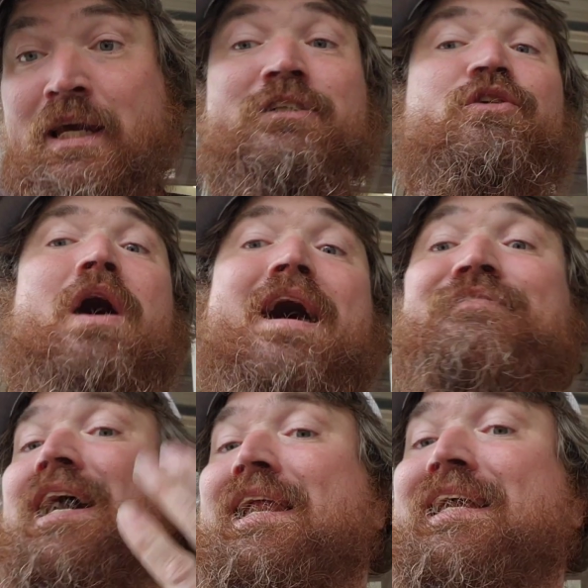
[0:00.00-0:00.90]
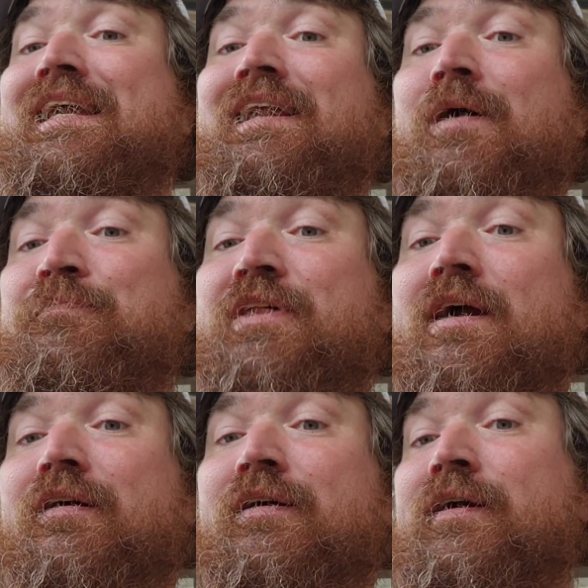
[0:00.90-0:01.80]
So I've got to get up
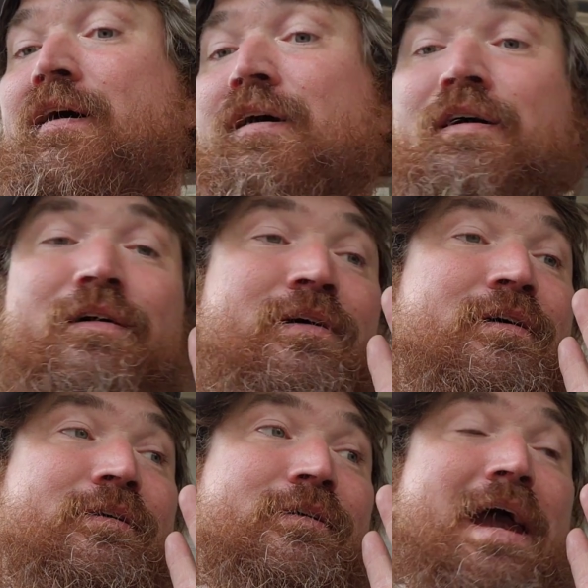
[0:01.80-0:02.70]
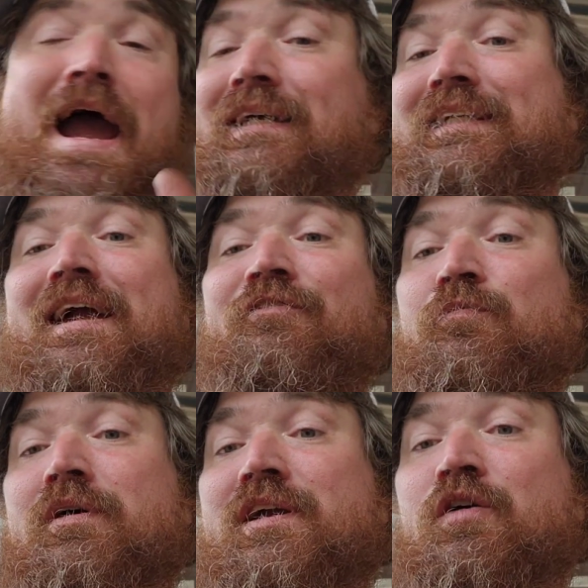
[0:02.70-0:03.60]
there and I'll ask
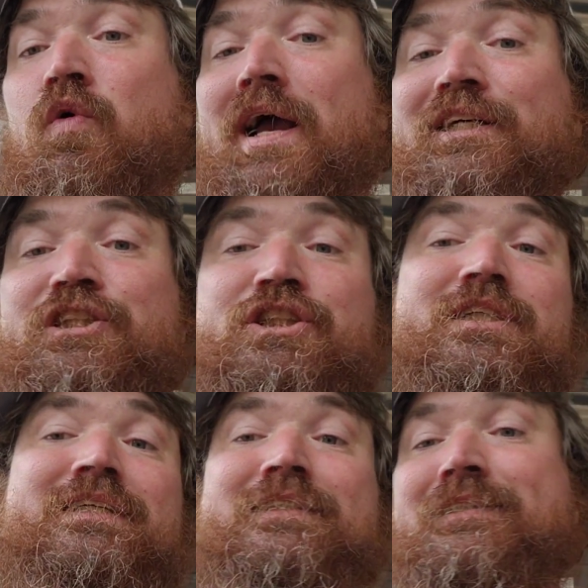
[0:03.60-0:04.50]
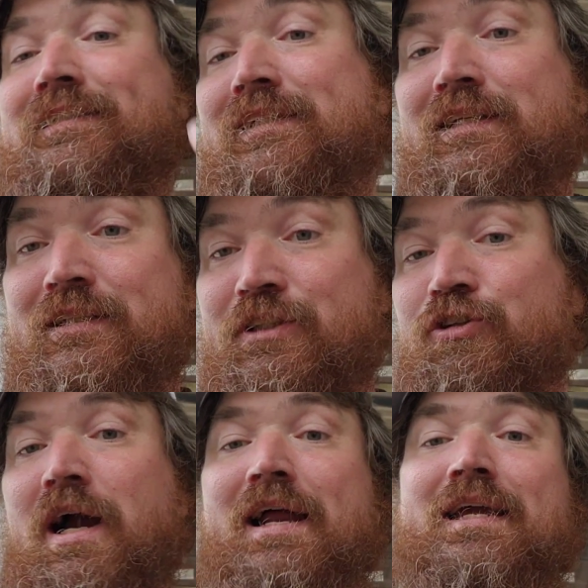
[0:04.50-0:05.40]
everybody questions and
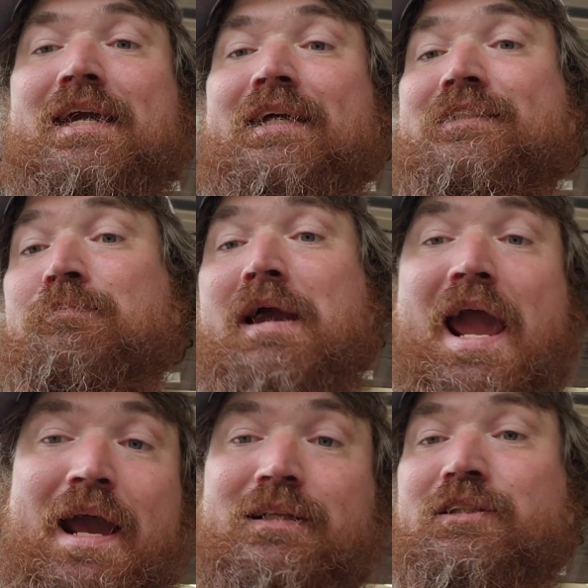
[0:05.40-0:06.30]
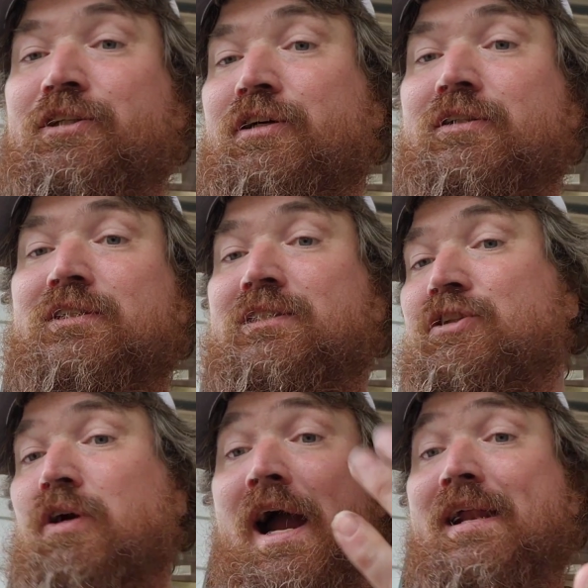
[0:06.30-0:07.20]
try to get some answers and
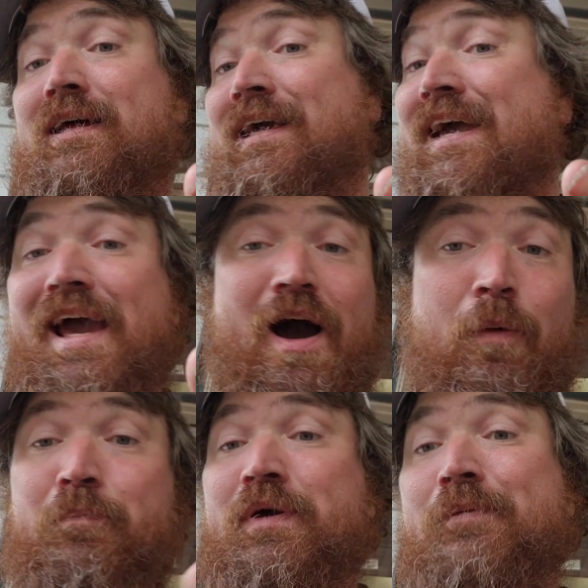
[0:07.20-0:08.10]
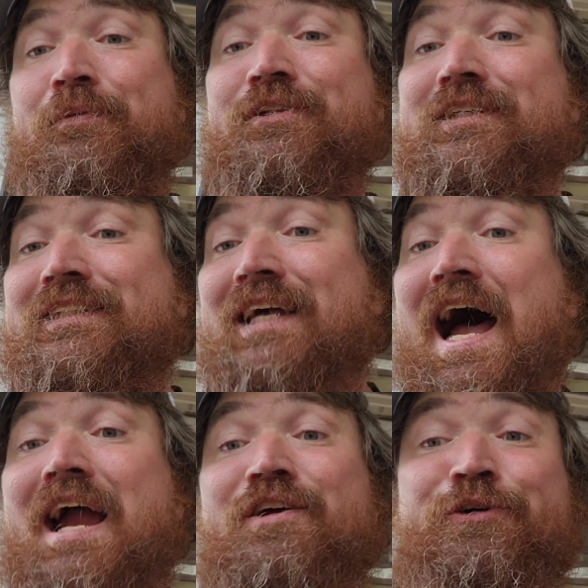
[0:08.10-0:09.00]
try to help people
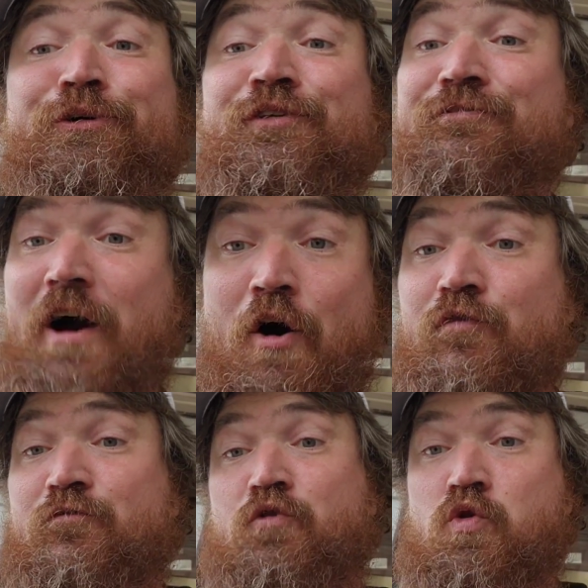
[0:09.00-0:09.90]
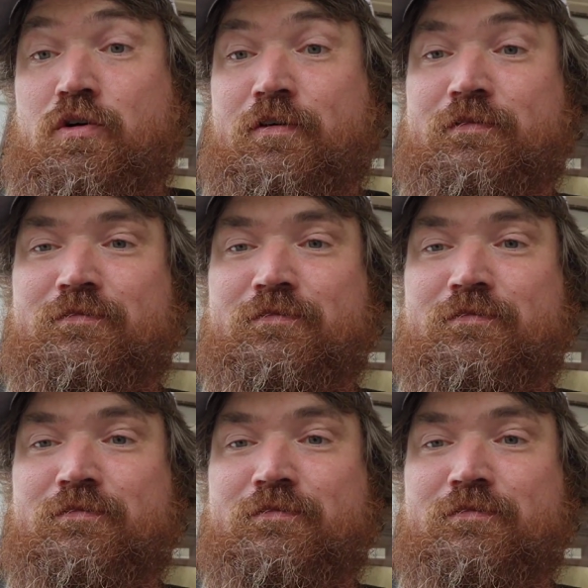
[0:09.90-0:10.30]
decide who to vote for.